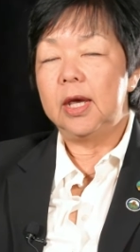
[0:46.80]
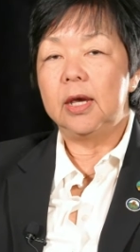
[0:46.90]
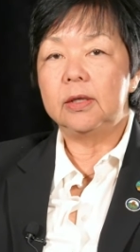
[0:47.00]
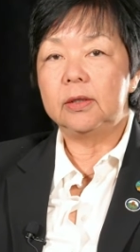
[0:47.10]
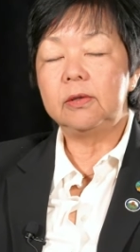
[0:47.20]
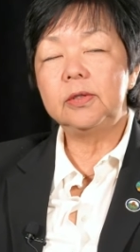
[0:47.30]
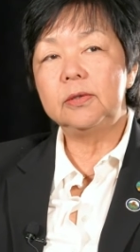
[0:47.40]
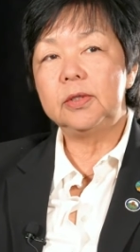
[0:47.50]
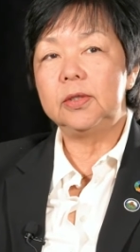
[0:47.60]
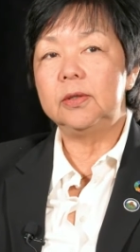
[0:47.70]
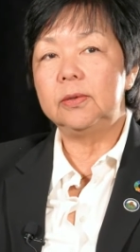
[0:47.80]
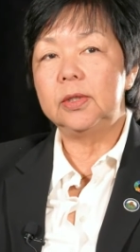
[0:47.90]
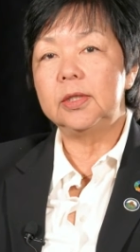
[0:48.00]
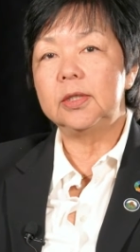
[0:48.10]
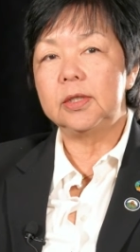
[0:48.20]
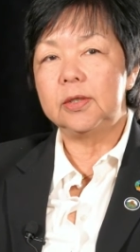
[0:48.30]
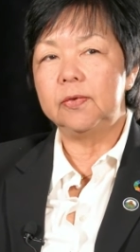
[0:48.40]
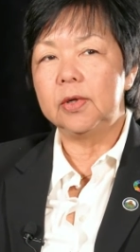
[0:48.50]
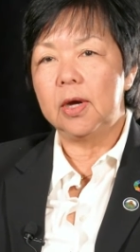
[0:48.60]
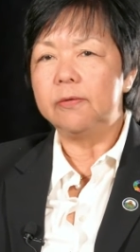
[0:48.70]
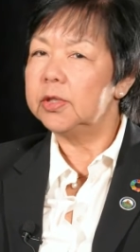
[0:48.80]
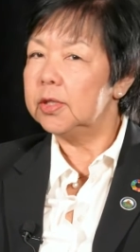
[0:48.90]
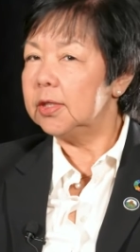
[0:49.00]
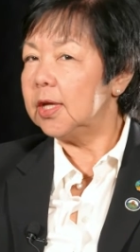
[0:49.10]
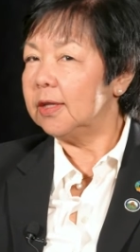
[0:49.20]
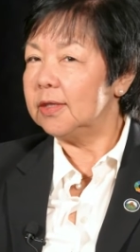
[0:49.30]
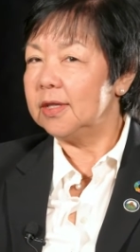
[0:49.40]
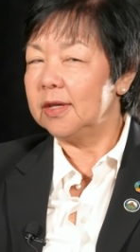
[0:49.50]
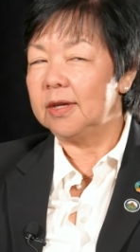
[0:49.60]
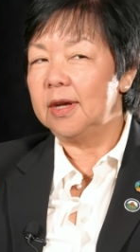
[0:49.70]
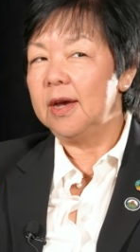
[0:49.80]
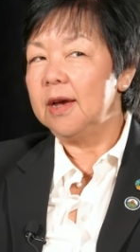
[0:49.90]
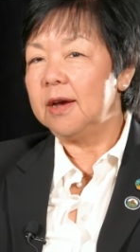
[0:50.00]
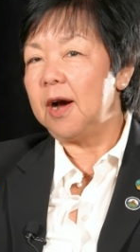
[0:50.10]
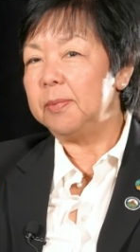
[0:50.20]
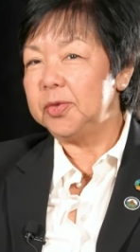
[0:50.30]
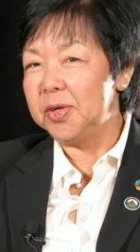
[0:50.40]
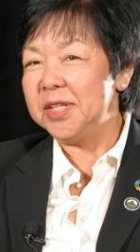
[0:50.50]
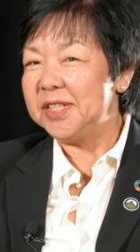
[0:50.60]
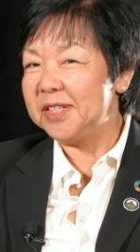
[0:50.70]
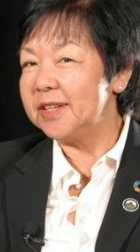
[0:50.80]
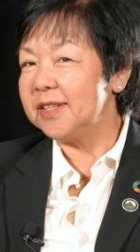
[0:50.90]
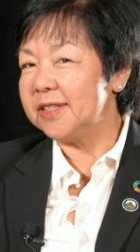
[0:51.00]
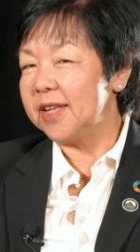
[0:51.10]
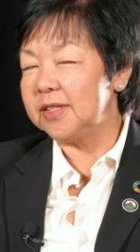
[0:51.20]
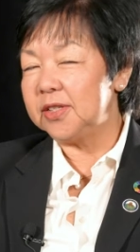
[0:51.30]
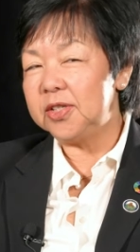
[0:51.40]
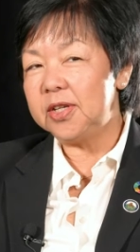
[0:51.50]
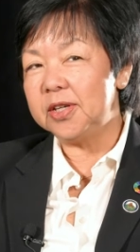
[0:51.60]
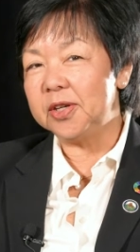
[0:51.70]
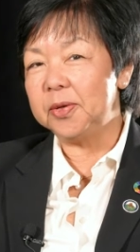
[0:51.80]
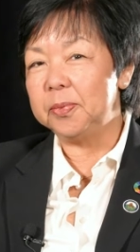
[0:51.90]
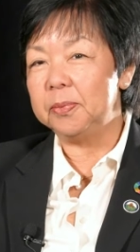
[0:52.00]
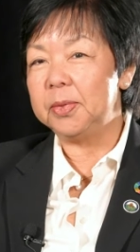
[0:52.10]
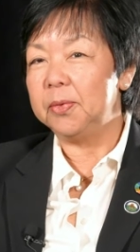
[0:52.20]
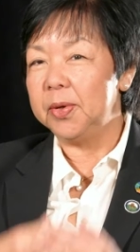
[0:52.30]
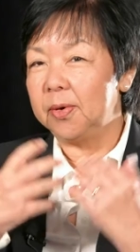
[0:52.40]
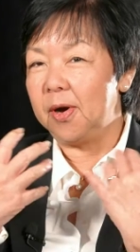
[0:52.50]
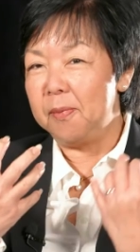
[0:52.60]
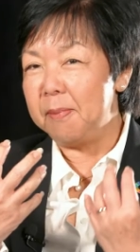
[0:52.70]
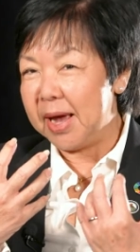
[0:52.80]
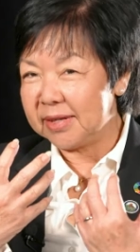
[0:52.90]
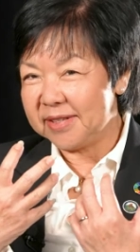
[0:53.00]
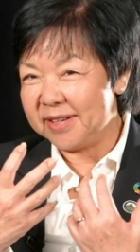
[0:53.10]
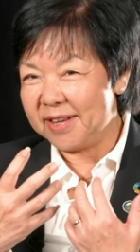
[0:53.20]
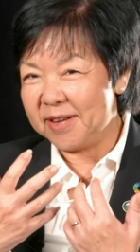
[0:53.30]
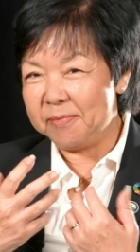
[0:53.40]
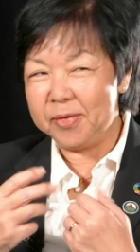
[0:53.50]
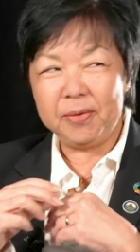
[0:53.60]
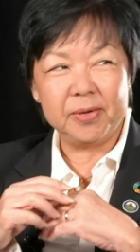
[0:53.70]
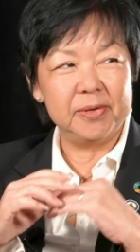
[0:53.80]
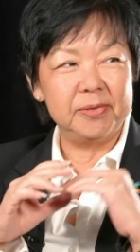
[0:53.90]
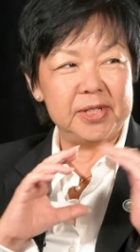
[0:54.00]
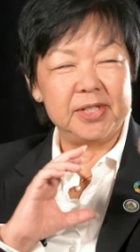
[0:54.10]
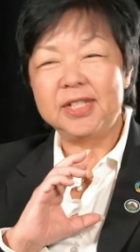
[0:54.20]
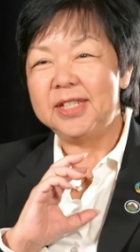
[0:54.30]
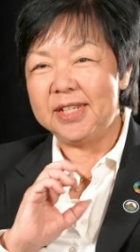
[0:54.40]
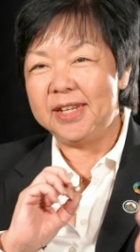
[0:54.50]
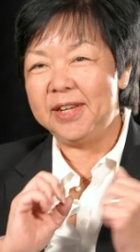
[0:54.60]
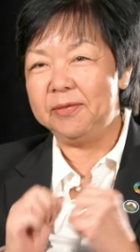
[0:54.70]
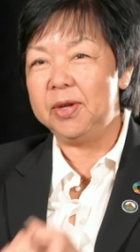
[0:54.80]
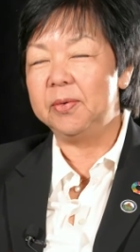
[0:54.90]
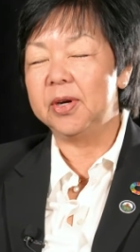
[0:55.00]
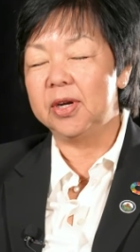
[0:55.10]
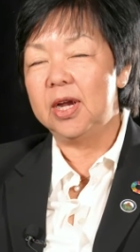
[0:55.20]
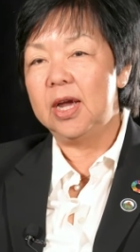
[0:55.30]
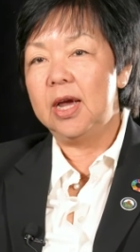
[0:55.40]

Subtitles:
And also I was just at COP26 last year, but we were all masked up, we were distancing, we were